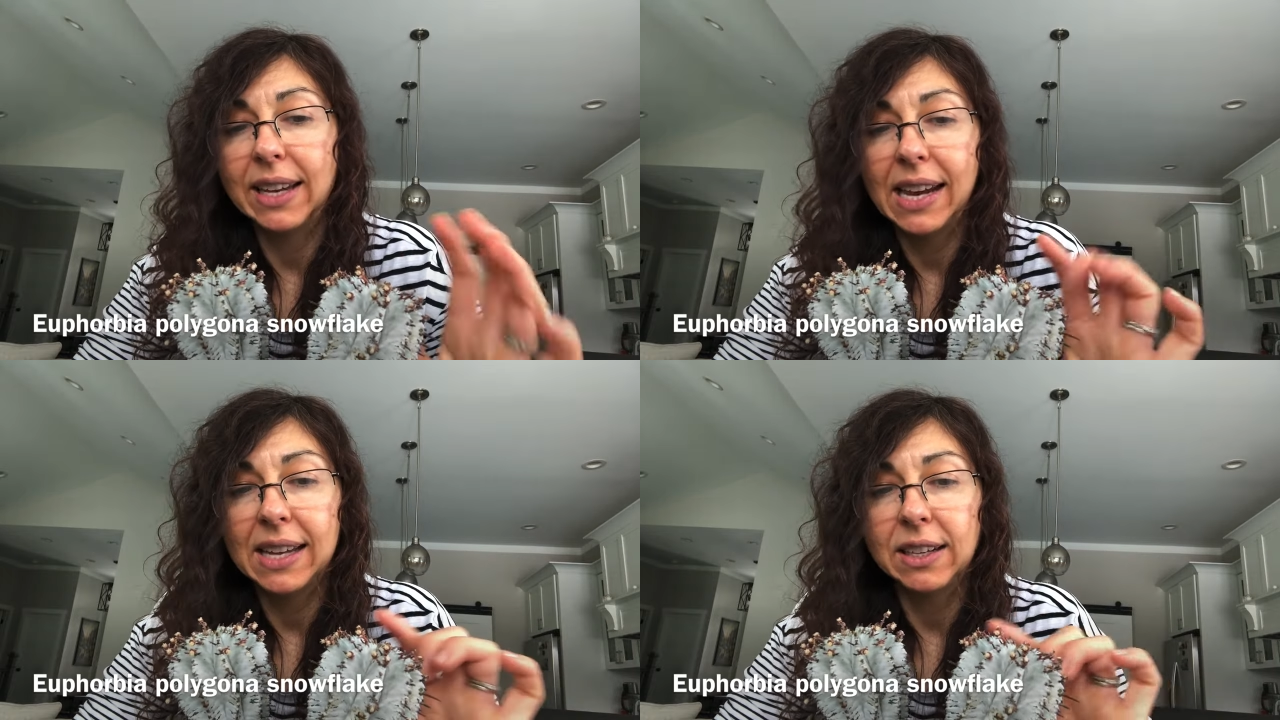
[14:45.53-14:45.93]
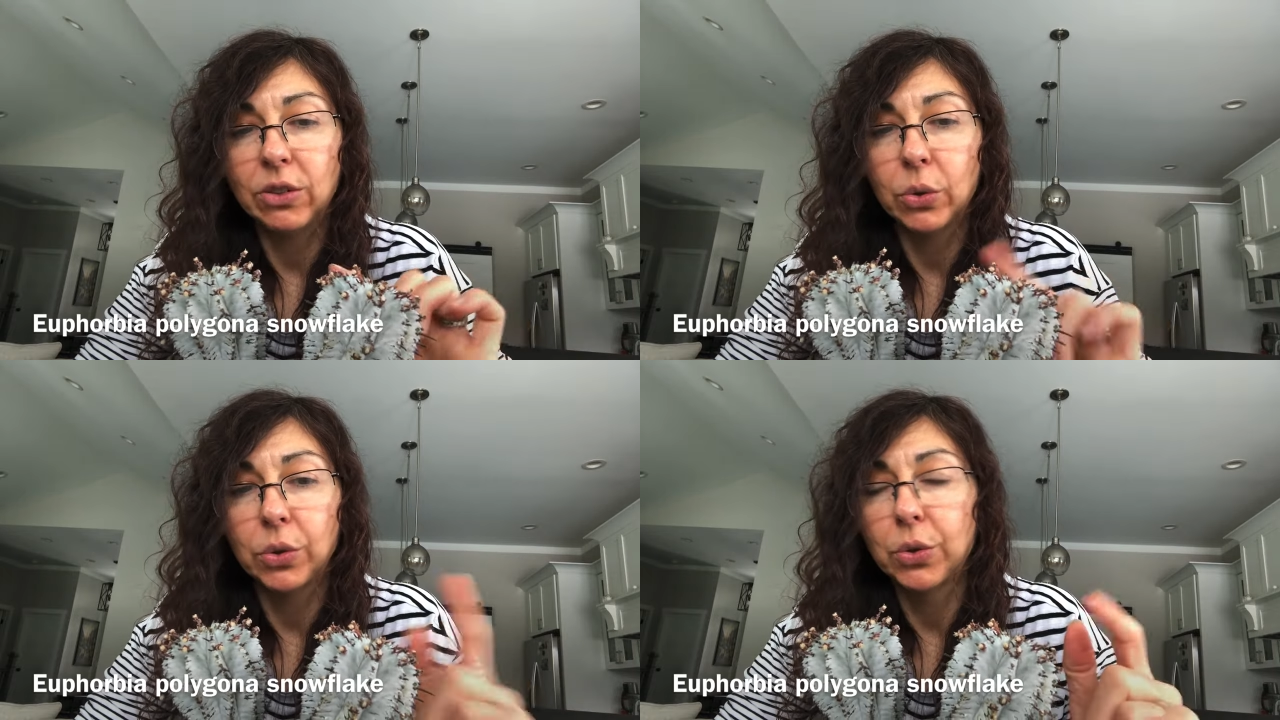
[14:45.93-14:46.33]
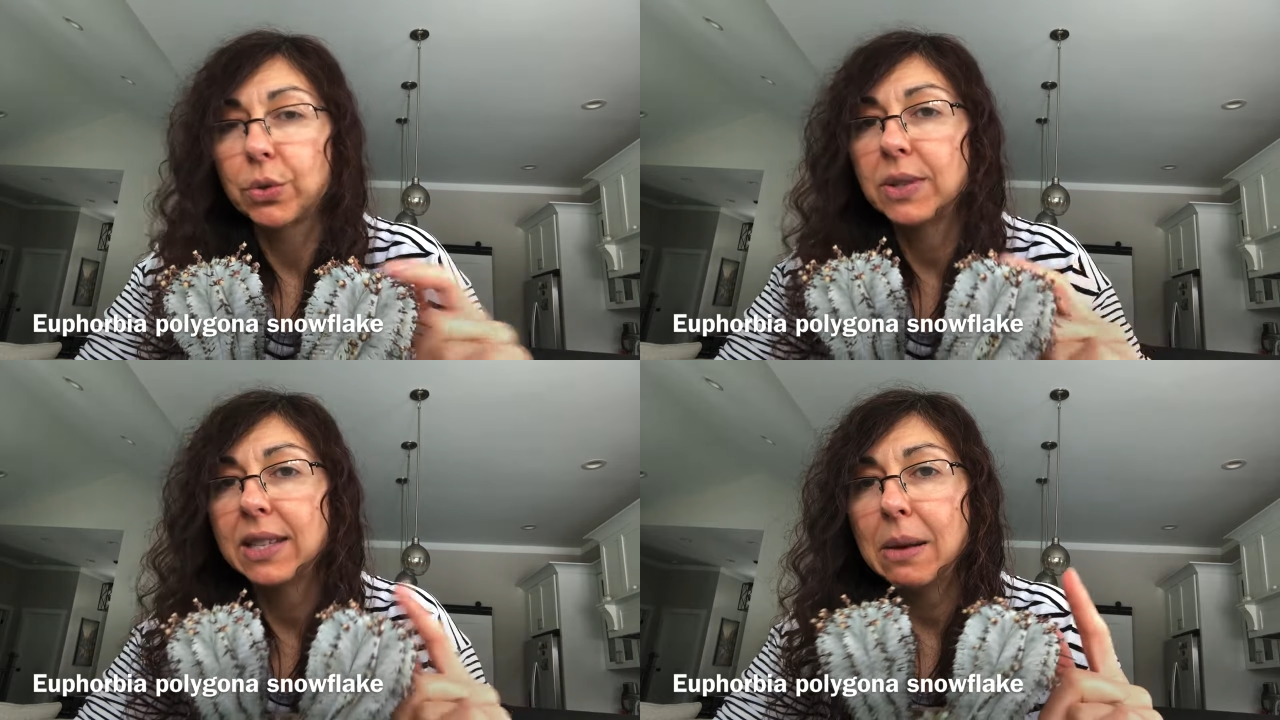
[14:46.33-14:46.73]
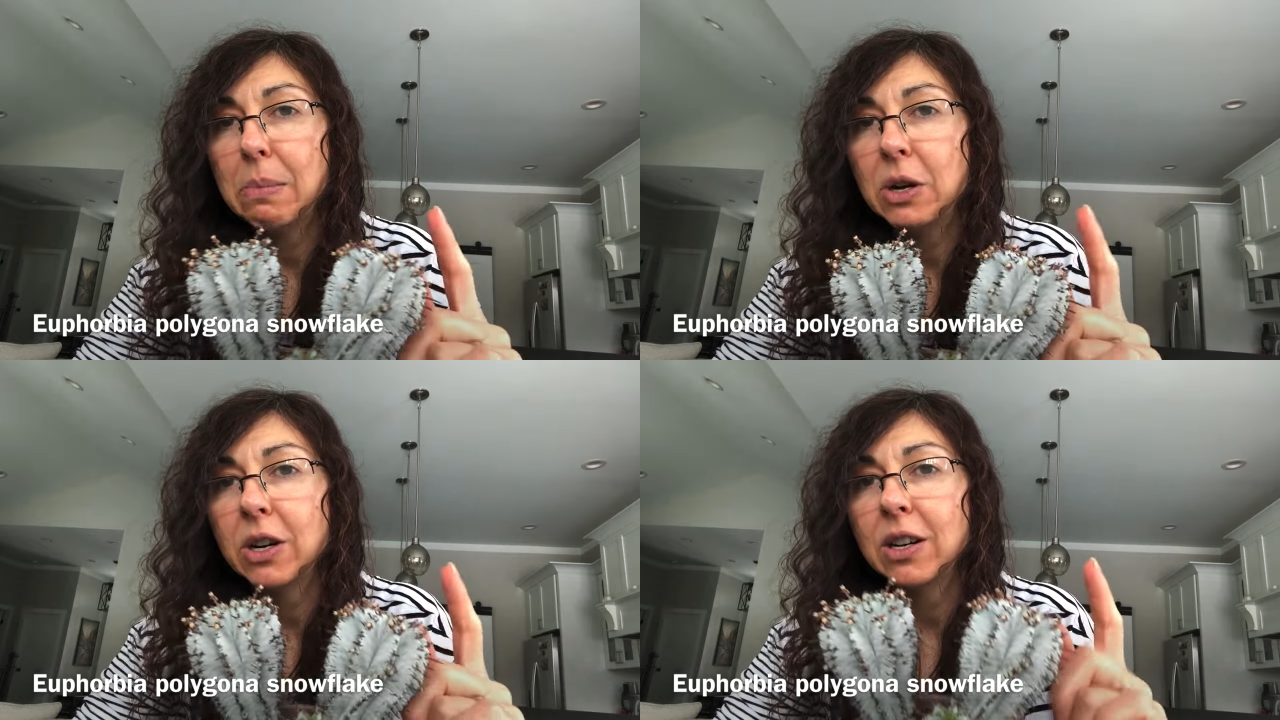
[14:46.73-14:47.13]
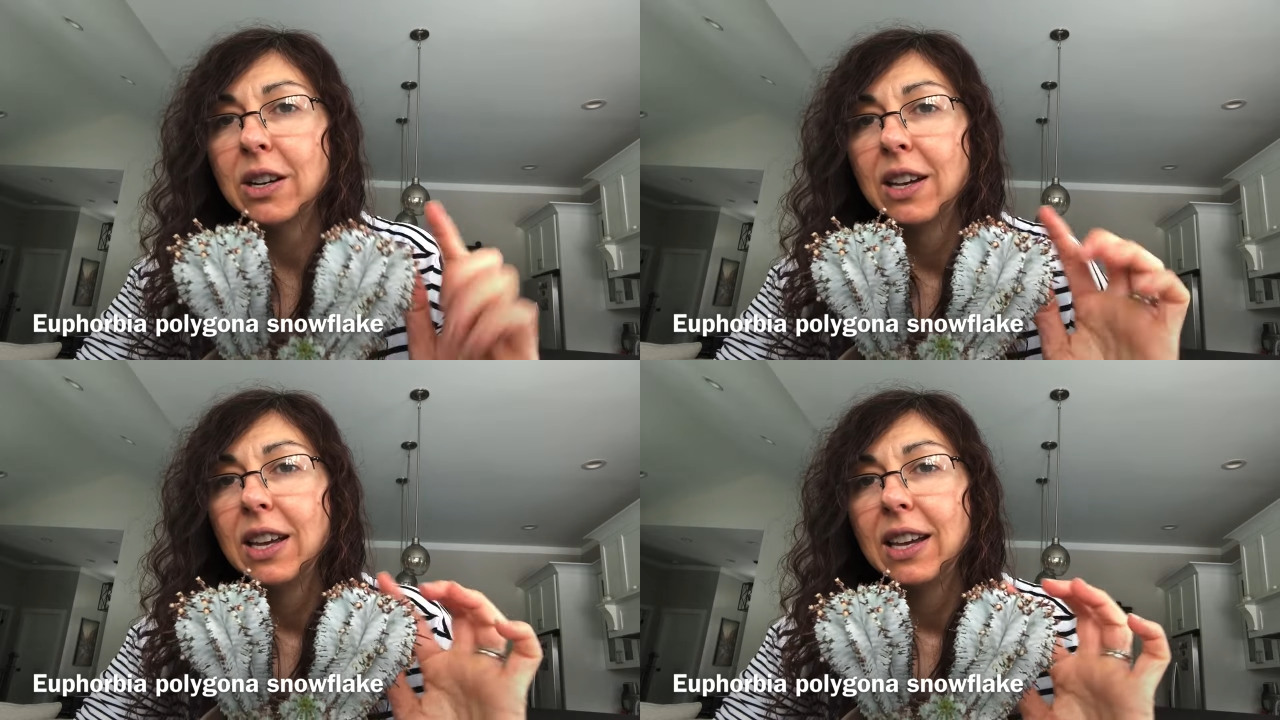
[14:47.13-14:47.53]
I had it all through summer